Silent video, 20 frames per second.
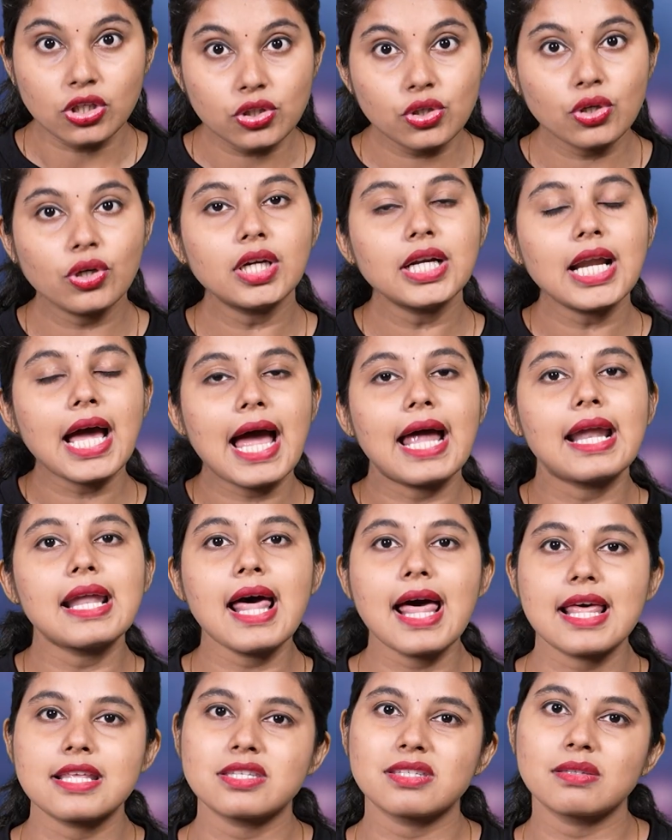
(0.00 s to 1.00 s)
your ad
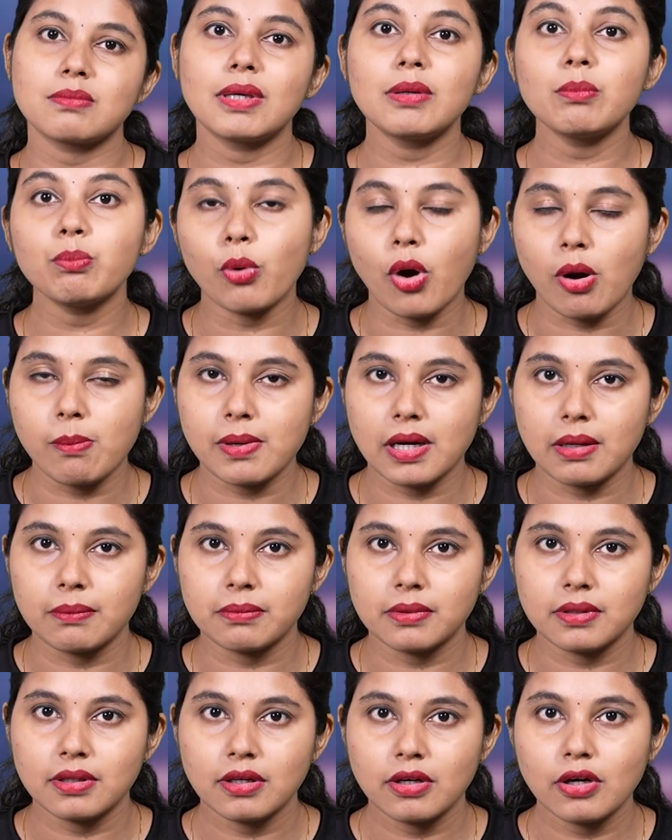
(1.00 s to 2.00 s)
has to be pop
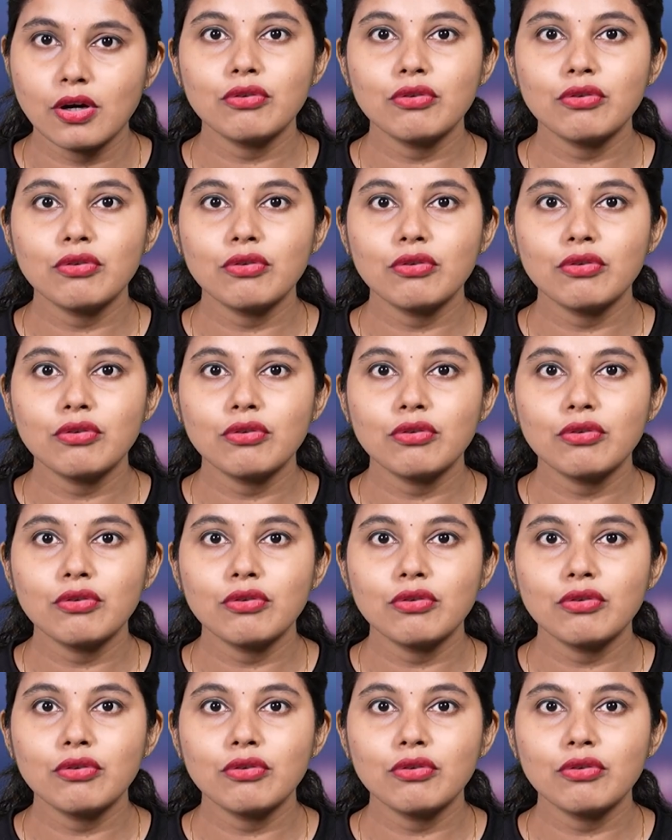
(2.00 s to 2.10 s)
up.